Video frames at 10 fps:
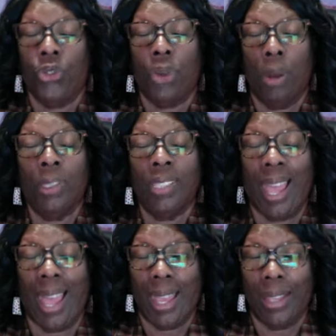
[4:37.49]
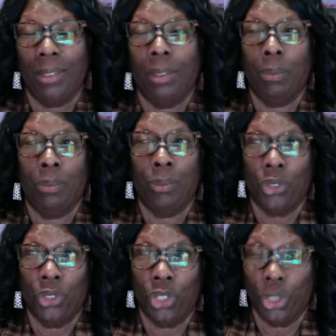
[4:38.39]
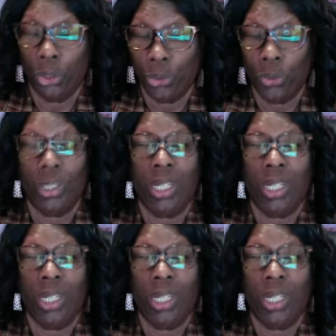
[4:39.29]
traumatized children